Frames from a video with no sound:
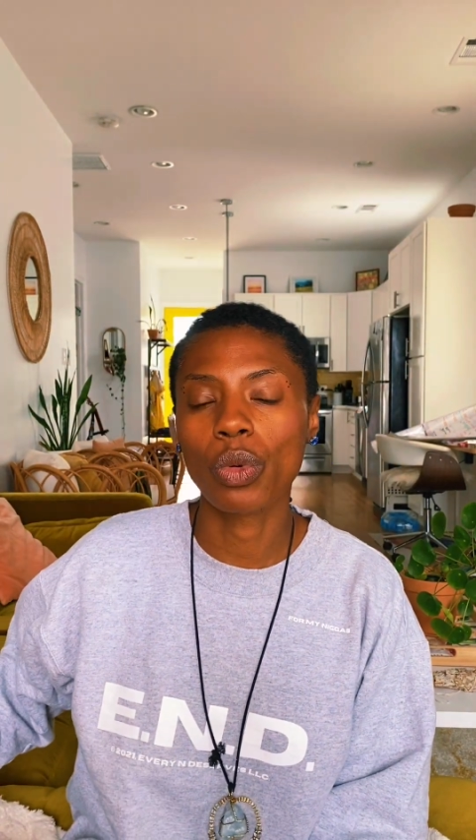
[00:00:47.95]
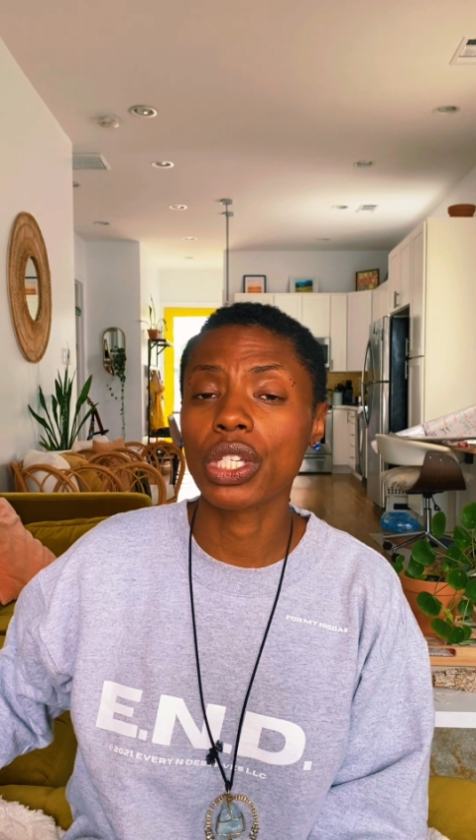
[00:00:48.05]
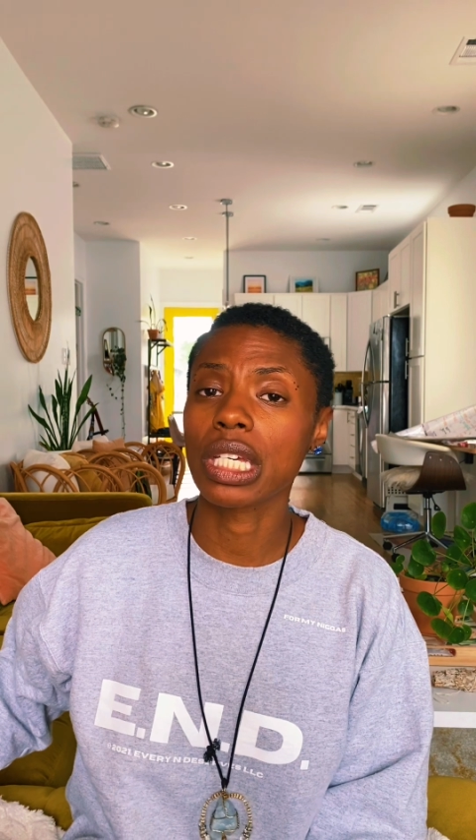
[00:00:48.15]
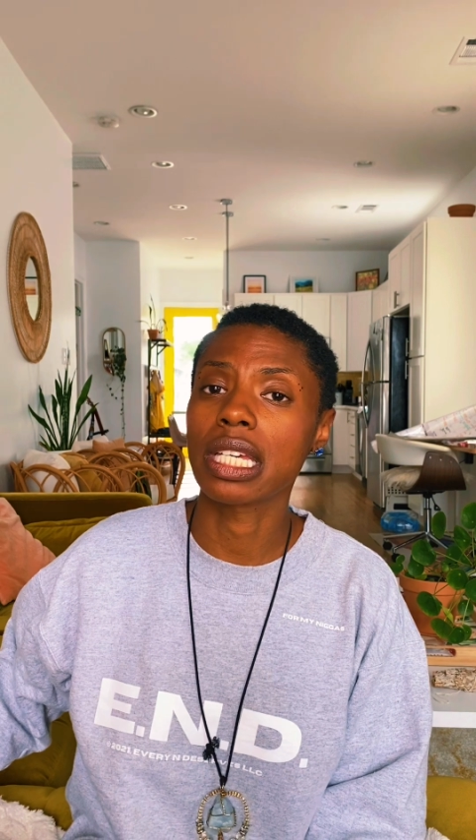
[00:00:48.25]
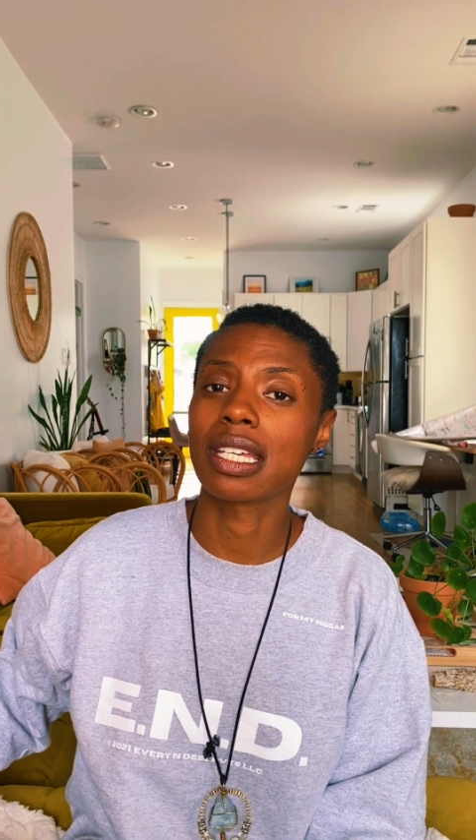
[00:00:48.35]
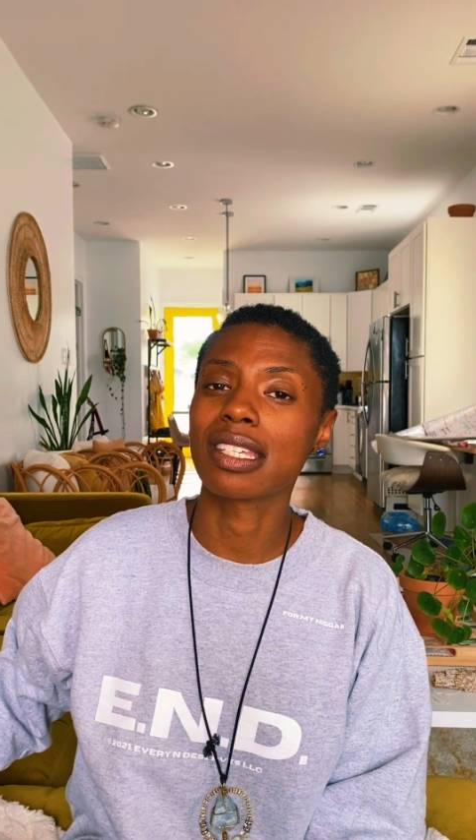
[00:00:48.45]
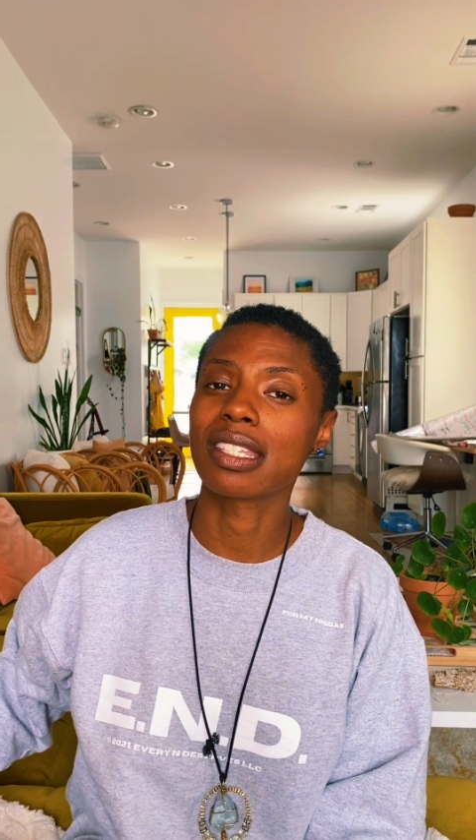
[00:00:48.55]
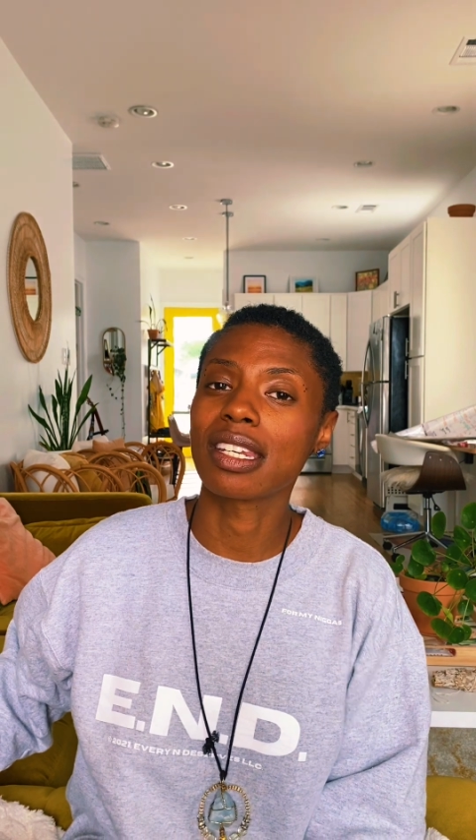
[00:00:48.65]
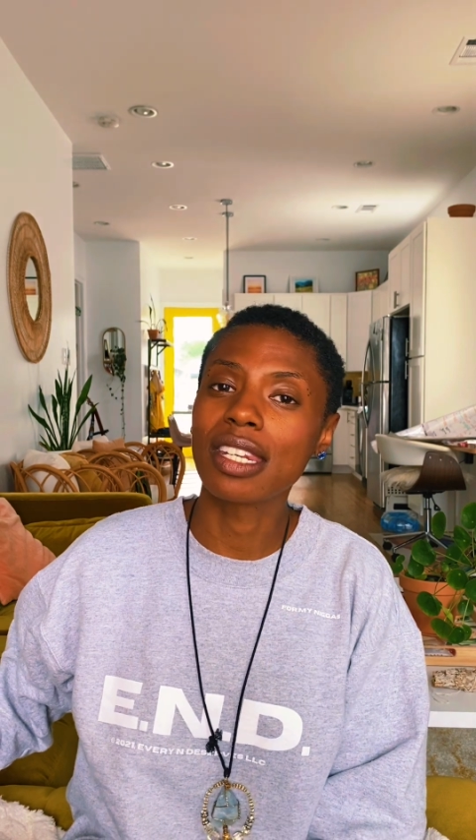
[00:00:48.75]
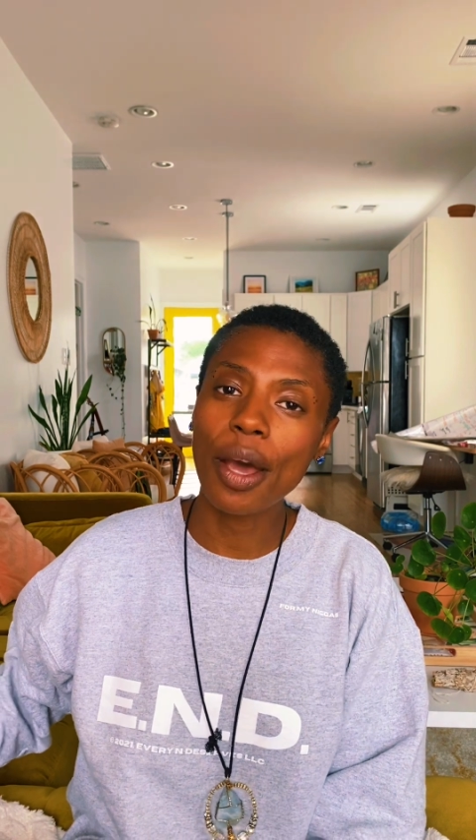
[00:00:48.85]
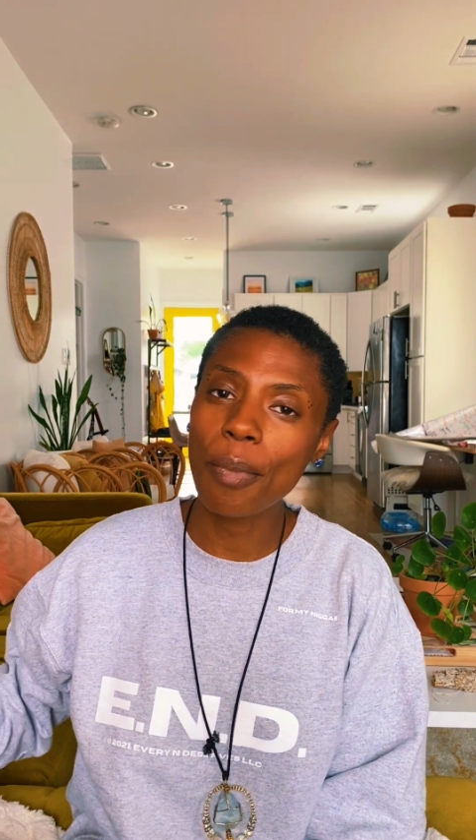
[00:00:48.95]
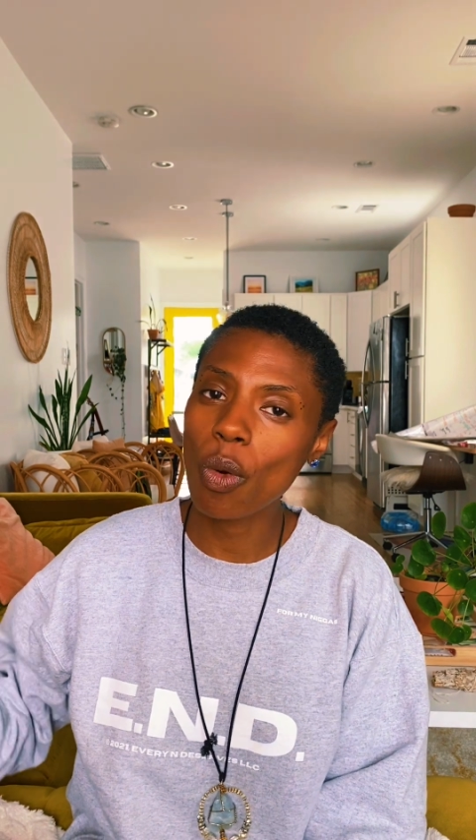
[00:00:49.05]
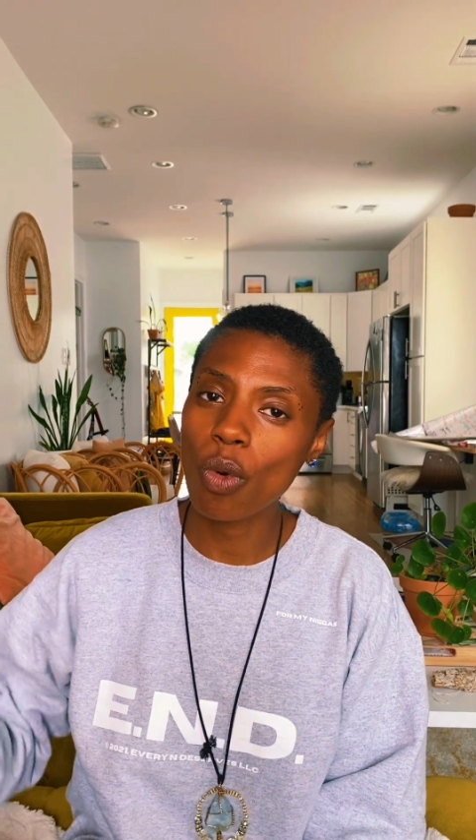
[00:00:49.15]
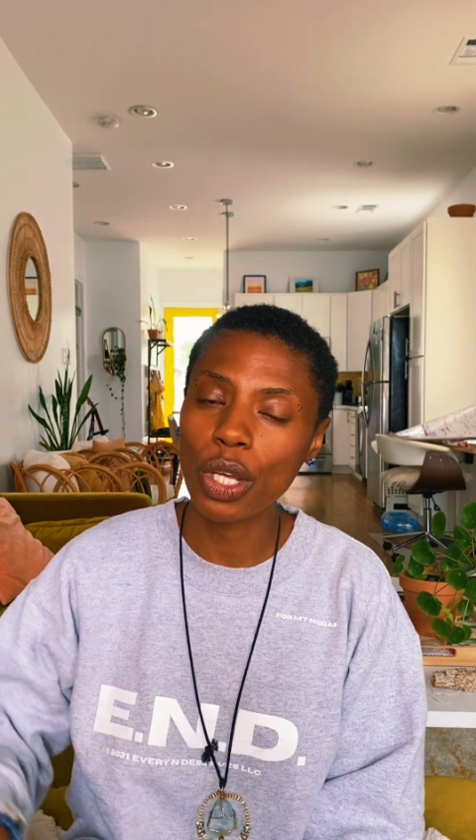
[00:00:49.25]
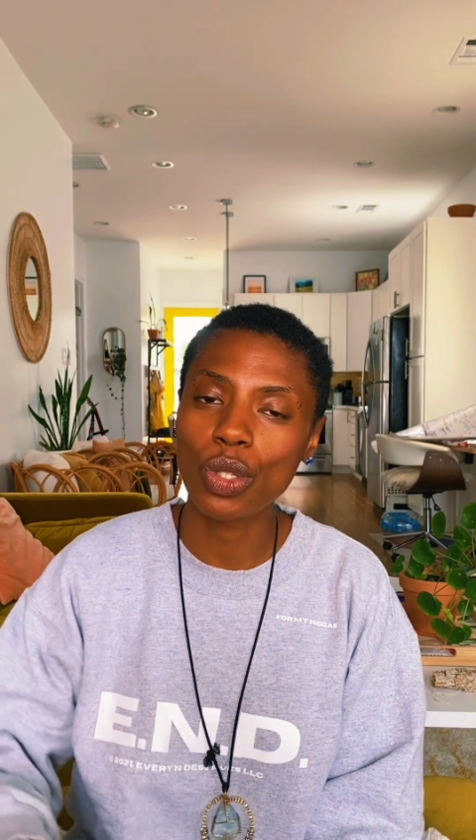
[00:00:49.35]
which is the
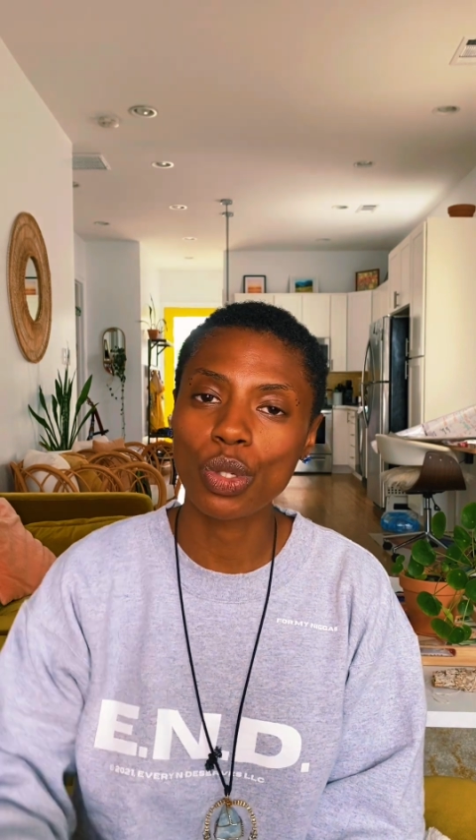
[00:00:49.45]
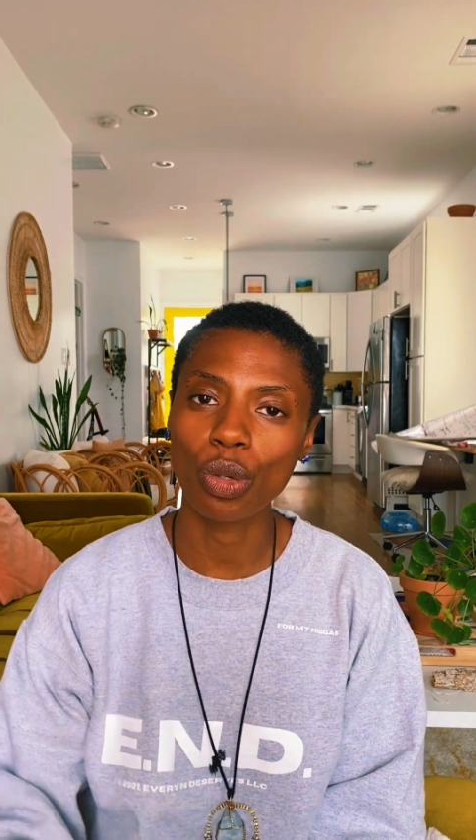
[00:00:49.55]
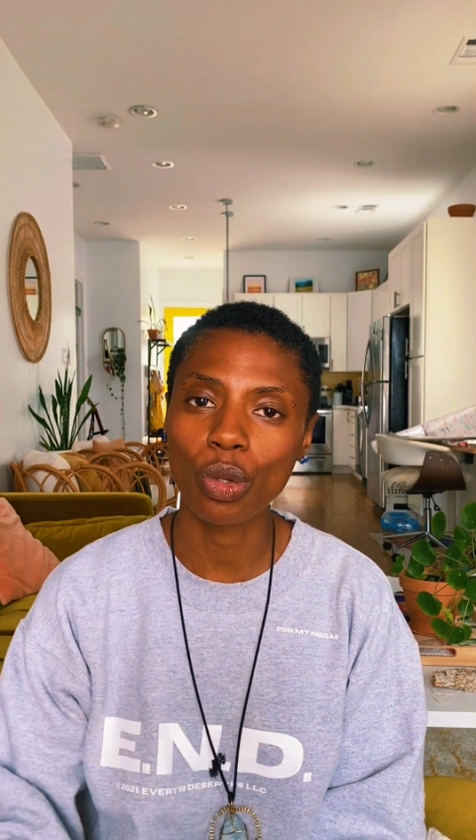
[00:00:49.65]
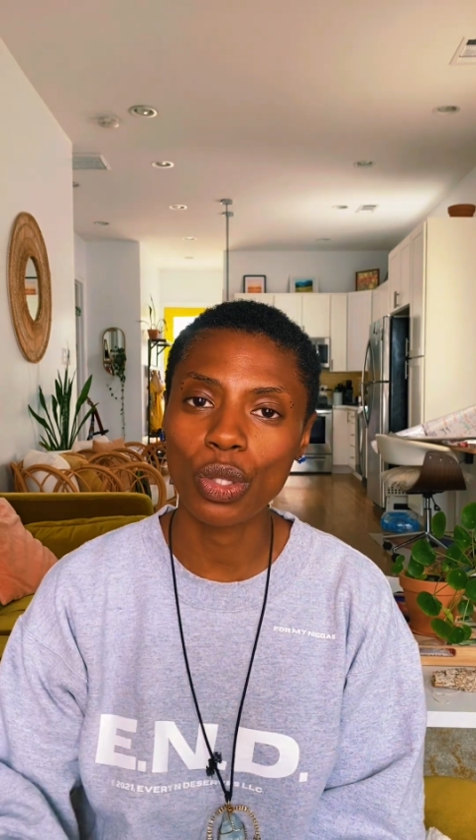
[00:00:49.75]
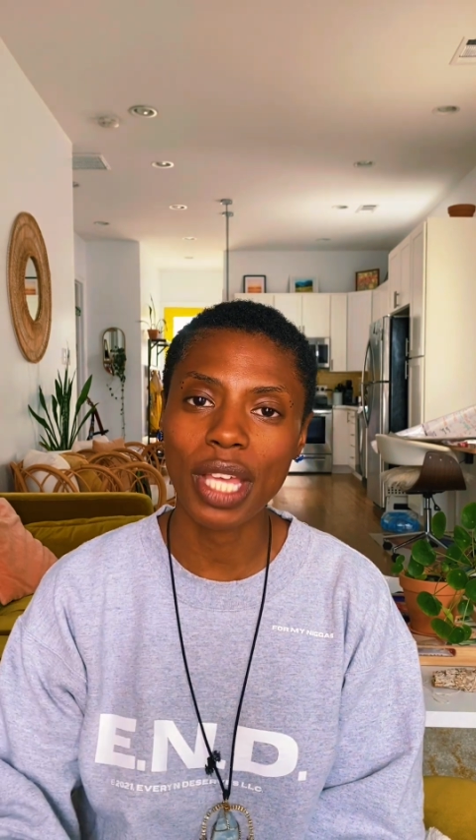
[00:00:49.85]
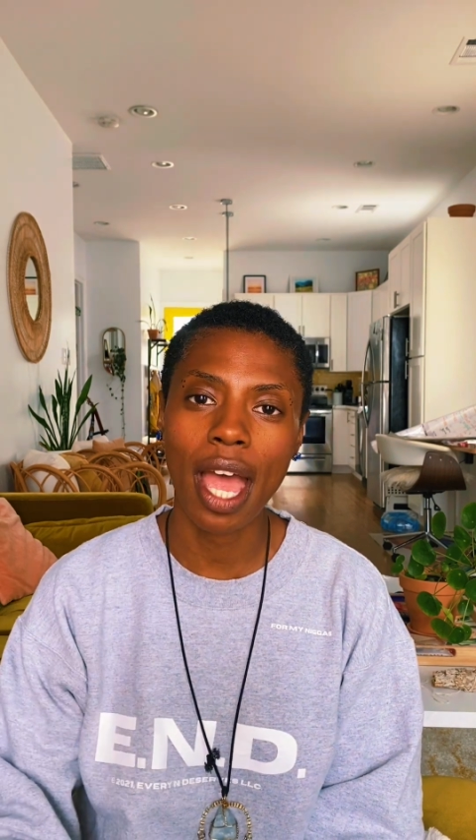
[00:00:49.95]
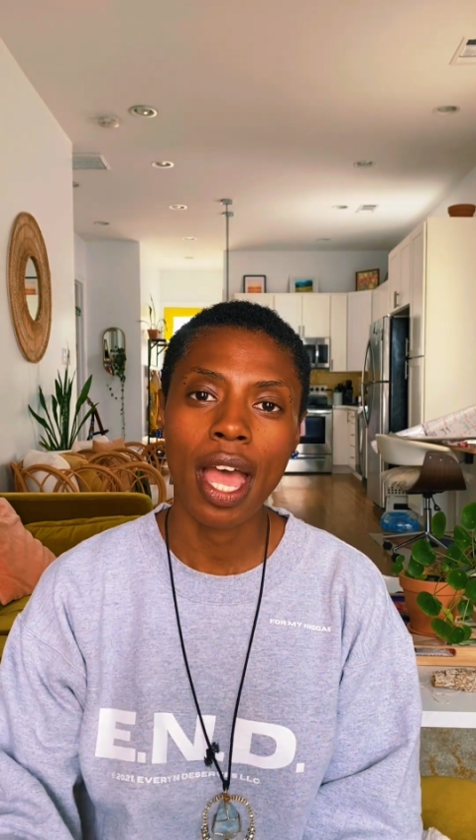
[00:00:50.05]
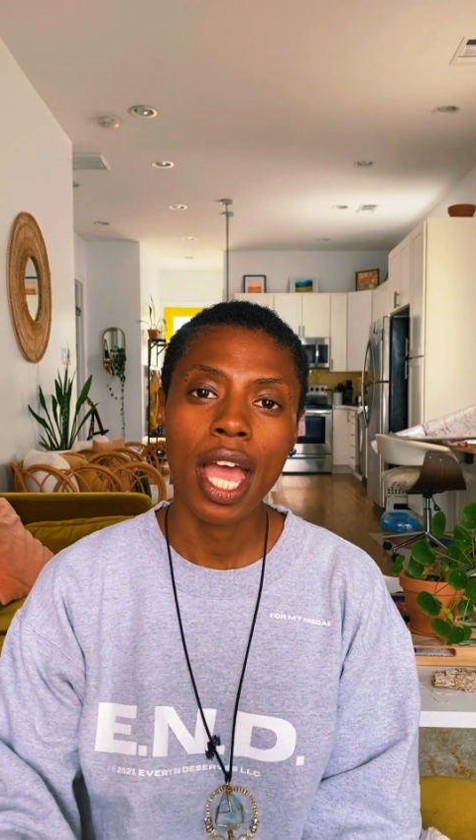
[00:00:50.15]
#1 tool to